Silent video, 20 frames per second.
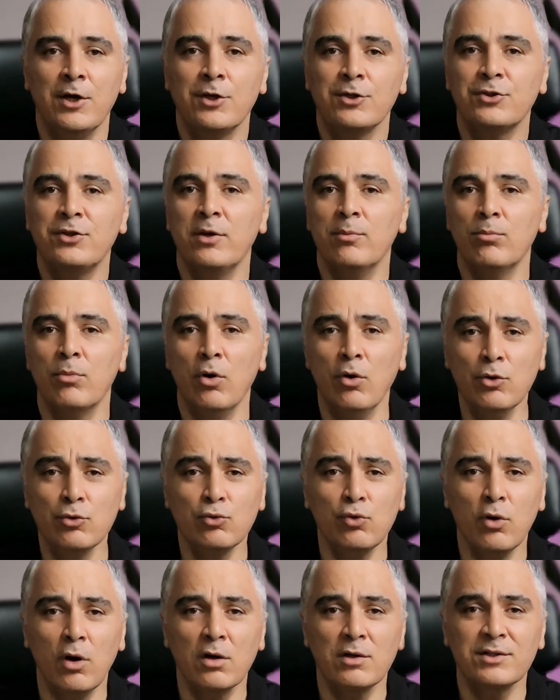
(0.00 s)
The more
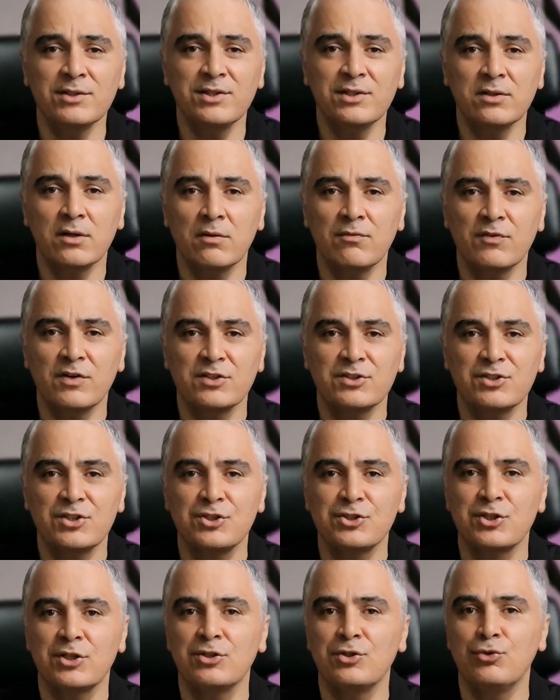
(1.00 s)
quality
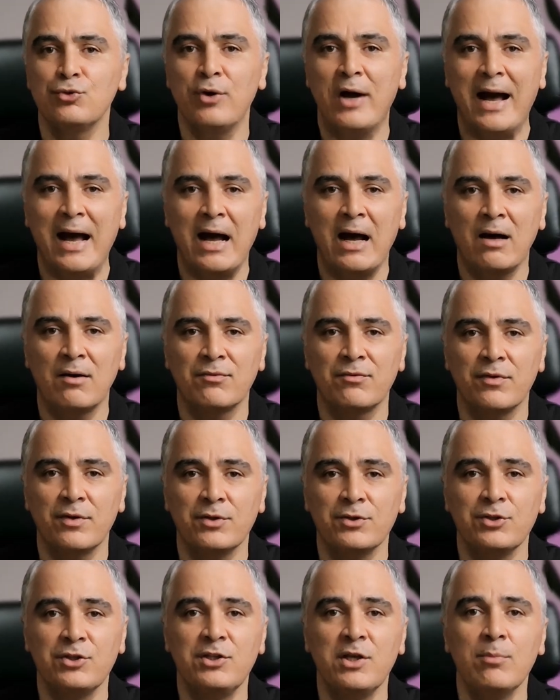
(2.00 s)
conversation you
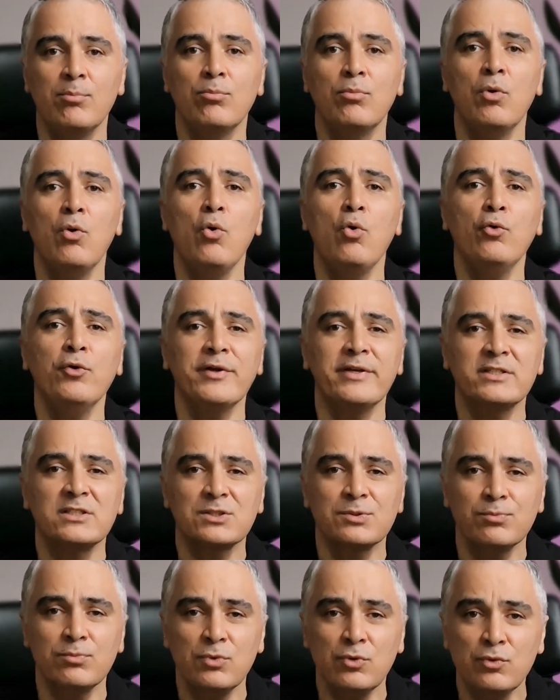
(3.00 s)
have, the more
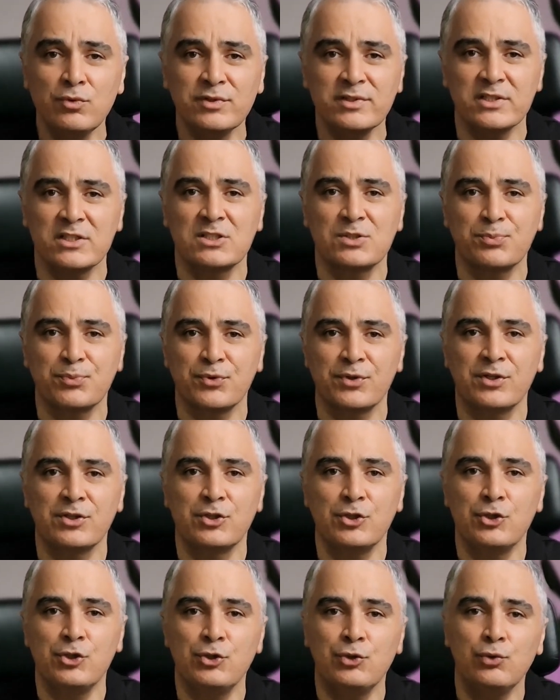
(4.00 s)
smooth
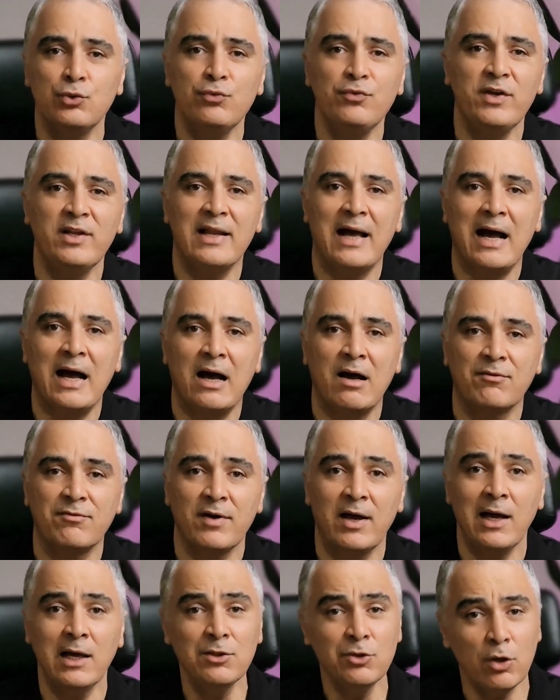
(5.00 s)
sprint you will
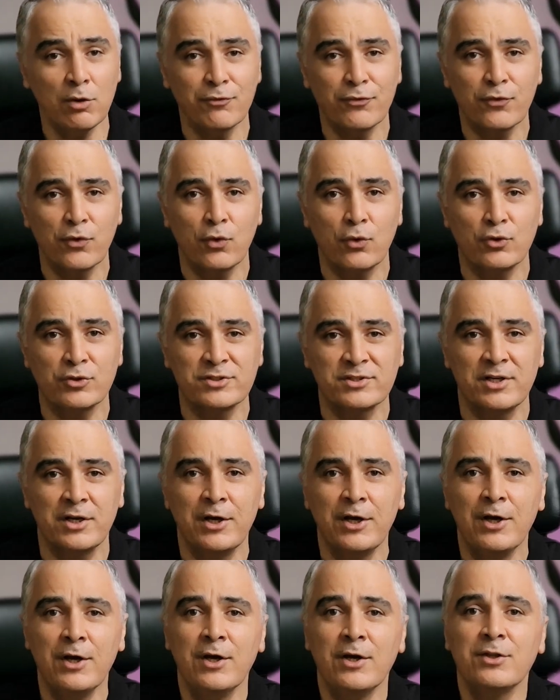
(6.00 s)
have, and of course,
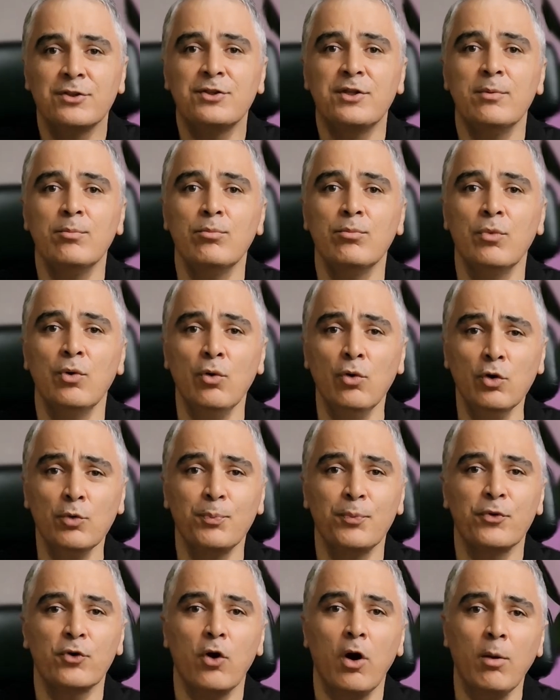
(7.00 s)
the more
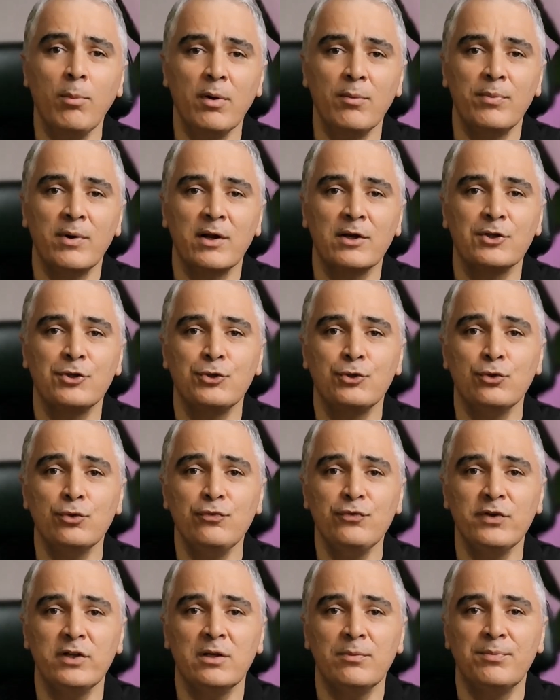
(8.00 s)
probable you
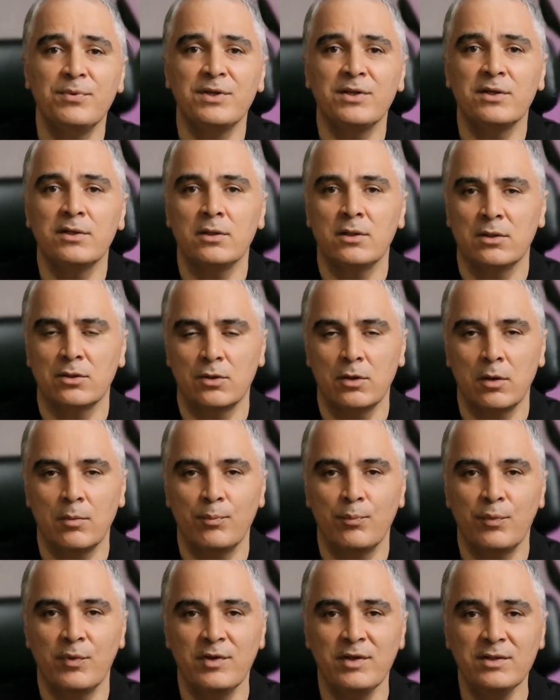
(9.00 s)
will be in
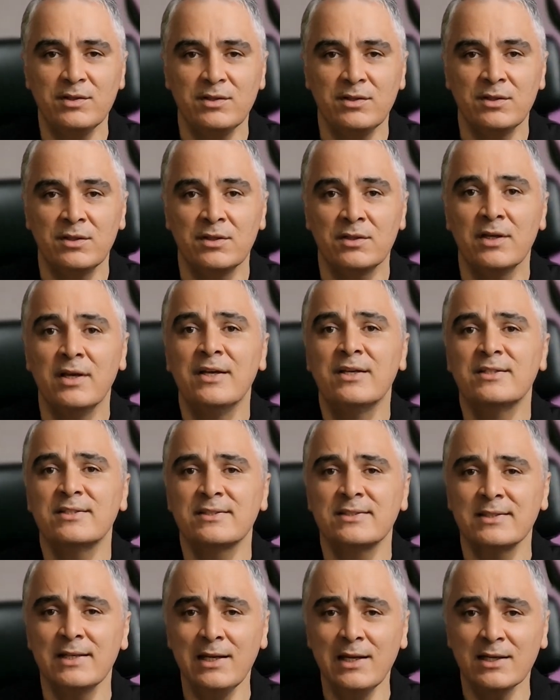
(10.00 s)
completing
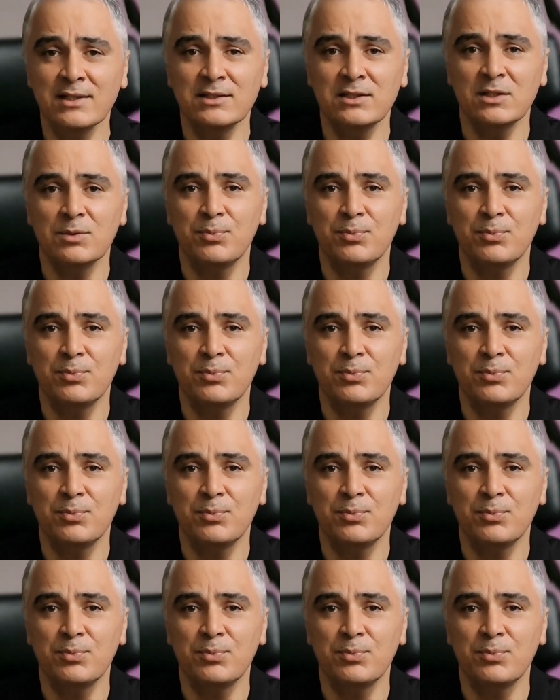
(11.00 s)
selected